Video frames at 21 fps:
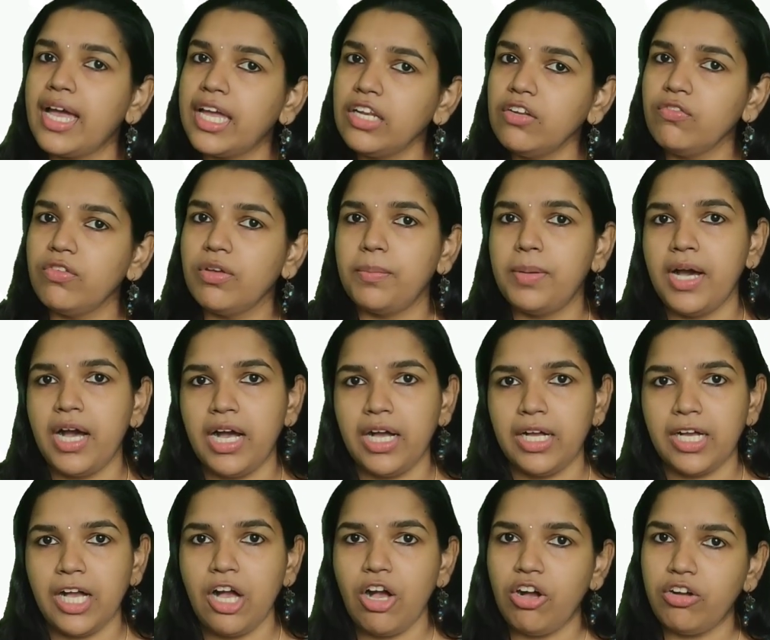and
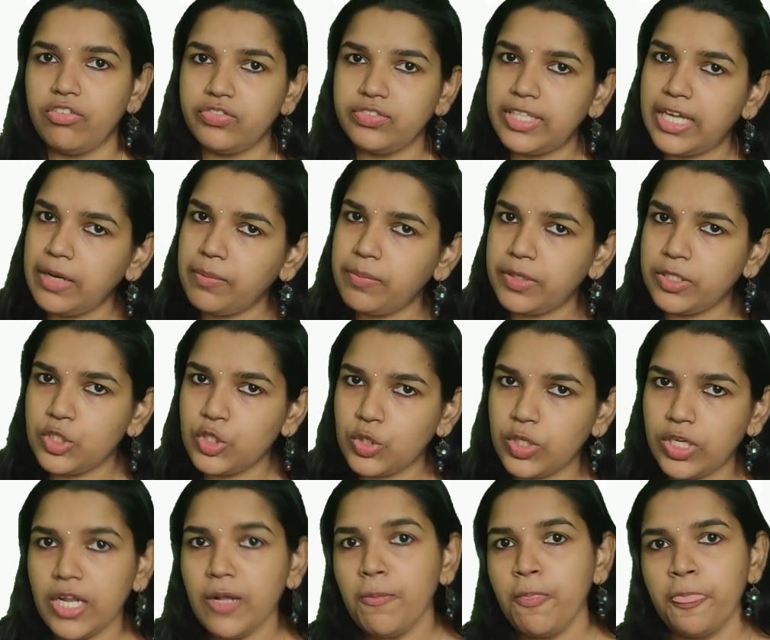vibhaga of that
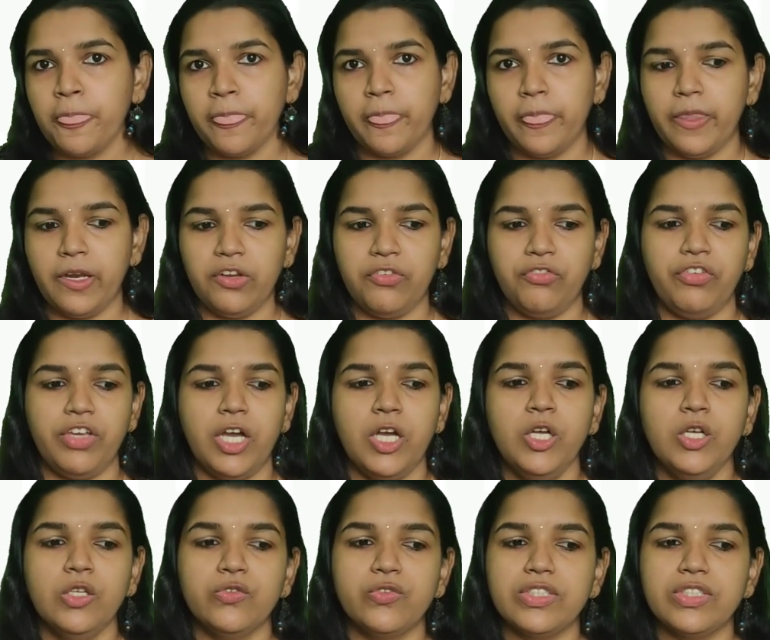particular dravya.